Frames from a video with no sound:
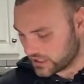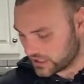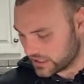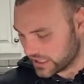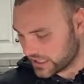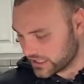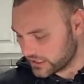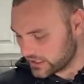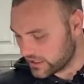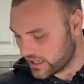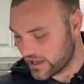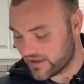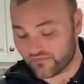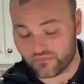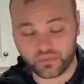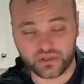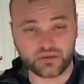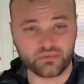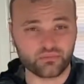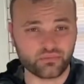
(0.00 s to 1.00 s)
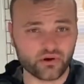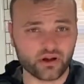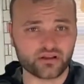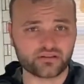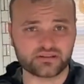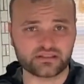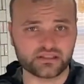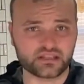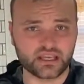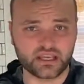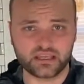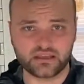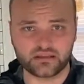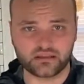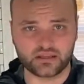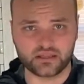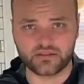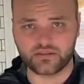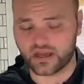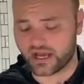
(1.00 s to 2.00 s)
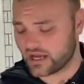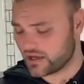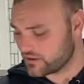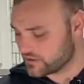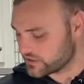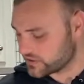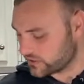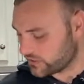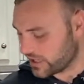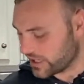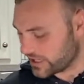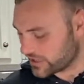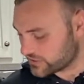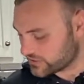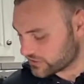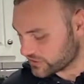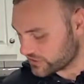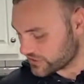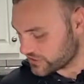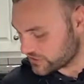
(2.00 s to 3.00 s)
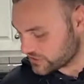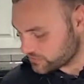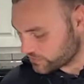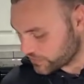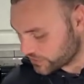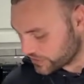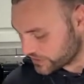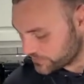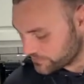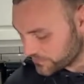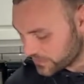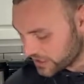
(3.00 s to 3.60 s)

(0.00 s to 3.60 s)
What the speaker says: And I didn't have beef broth today in the house, so I actually just put